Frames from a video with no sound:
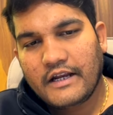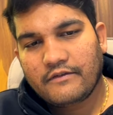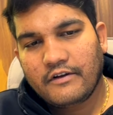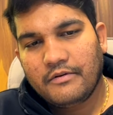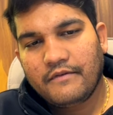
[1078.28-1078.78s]
that
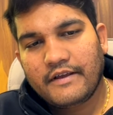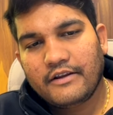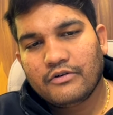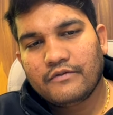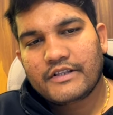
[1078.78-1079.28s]
will be very
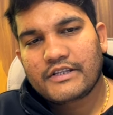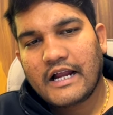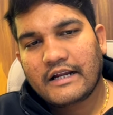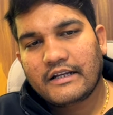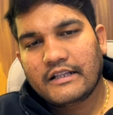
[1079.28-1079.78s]
good with
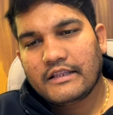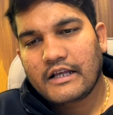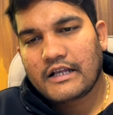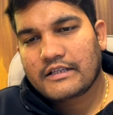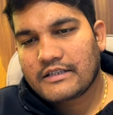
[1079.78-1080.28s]
saturn in
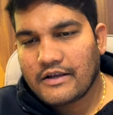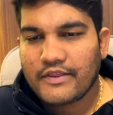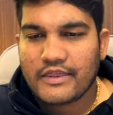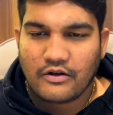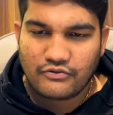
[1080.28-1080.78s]
the
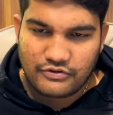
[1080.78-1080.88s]
seventh